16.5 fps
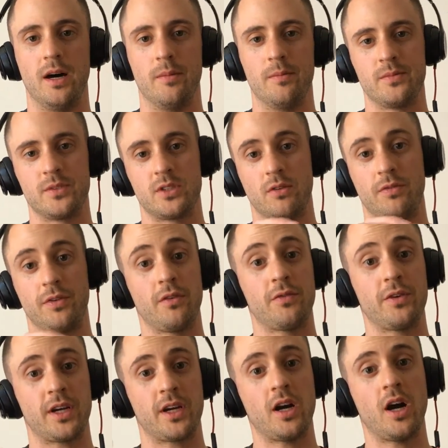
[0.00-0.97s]
So feel
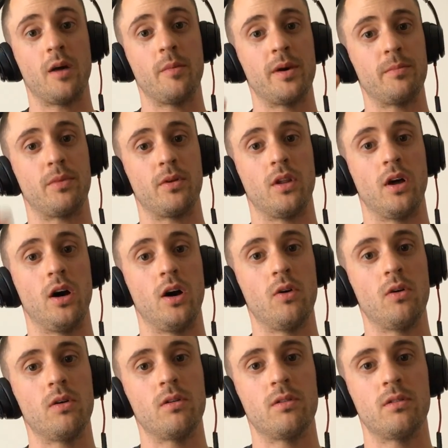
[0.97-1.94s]
free to comment
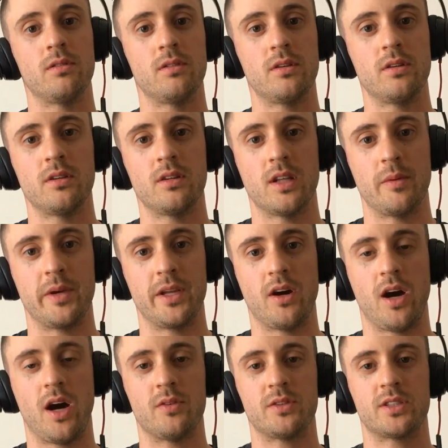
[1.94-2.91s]
below. Let me know
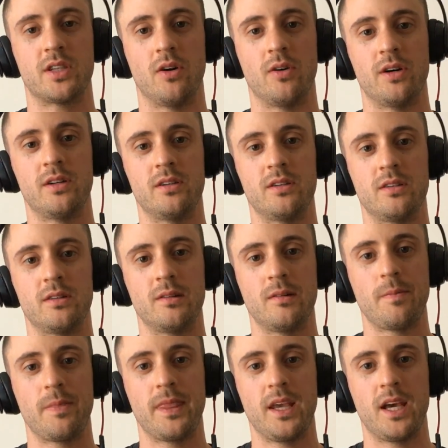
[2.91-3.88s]
how it's going.
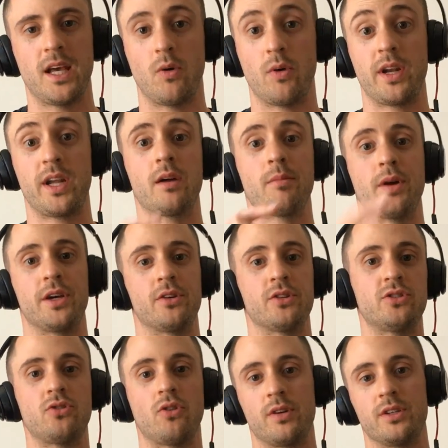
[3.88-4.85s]
And I want to hear about your
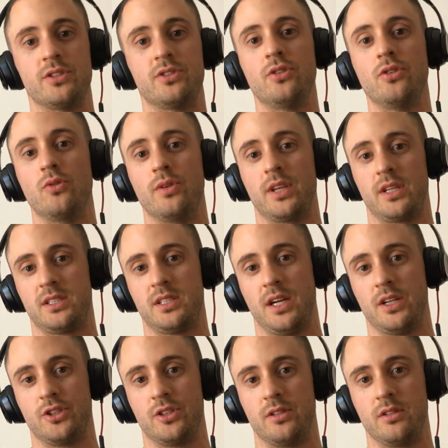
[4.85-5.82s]
stories too with
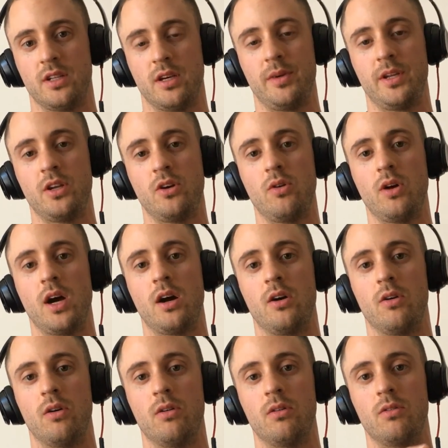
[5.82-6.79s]
extension. Let me know
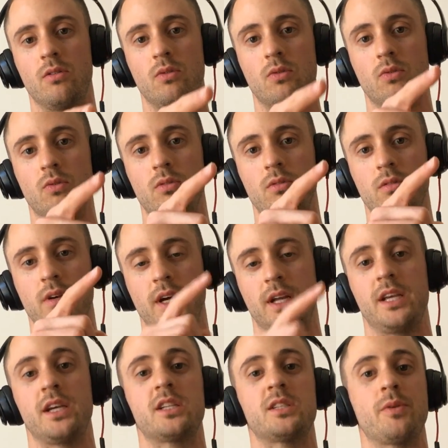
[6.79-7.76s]

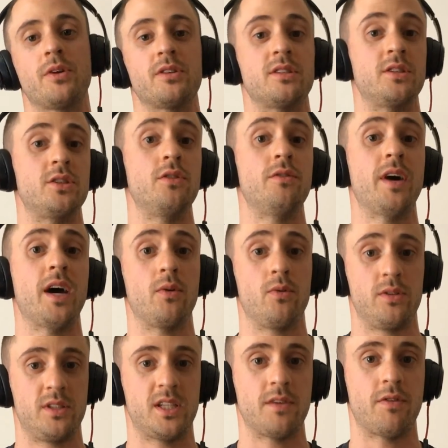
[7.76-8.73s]
any experiences you've had
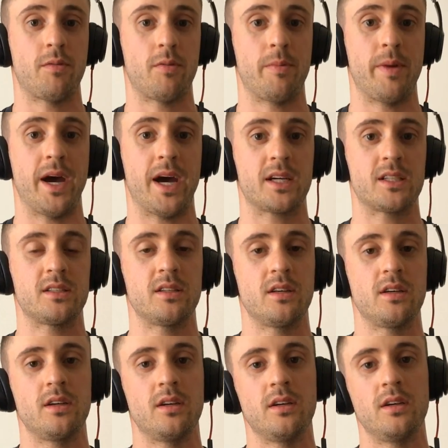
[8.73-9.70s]
with stiff upper backs
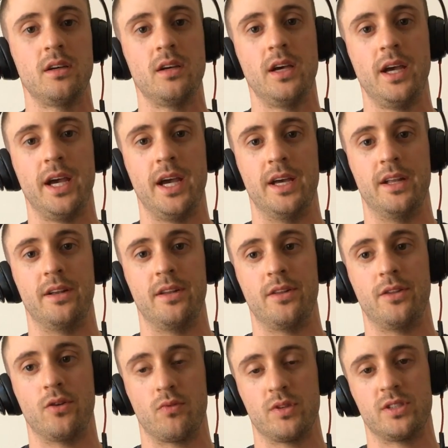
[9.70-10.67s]
and
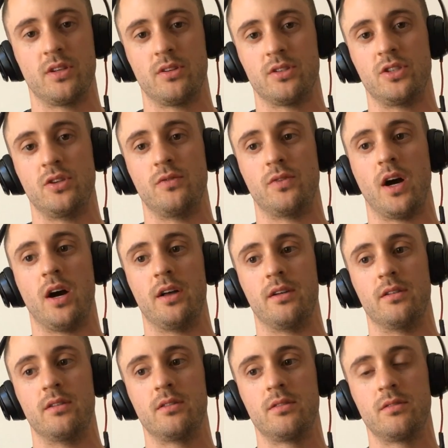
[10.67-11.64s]
the results you've gotten.
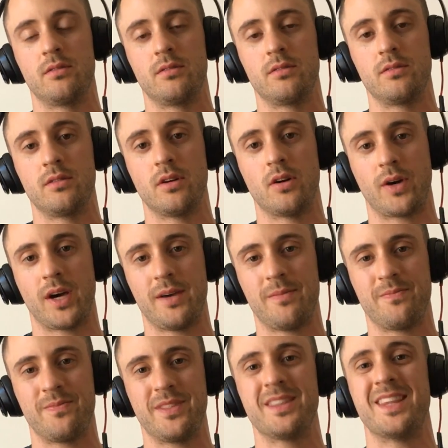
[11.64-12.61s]
Okay?
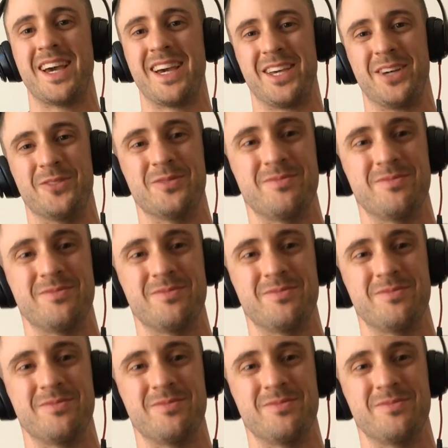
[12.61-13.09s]
Thank you.